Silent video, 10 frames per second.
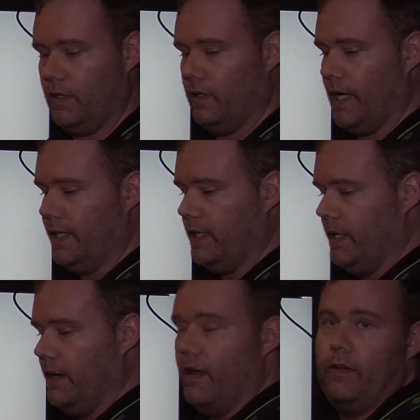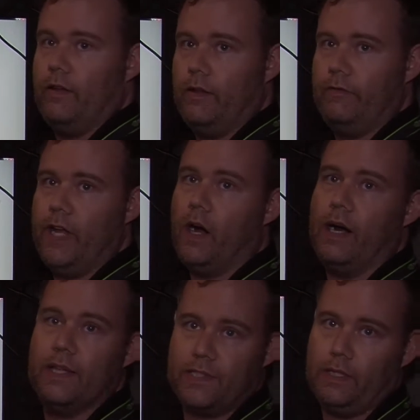like uh, V
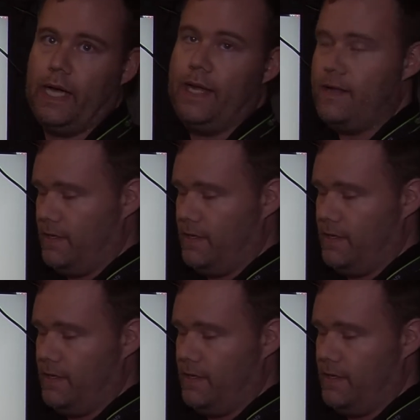R S L I,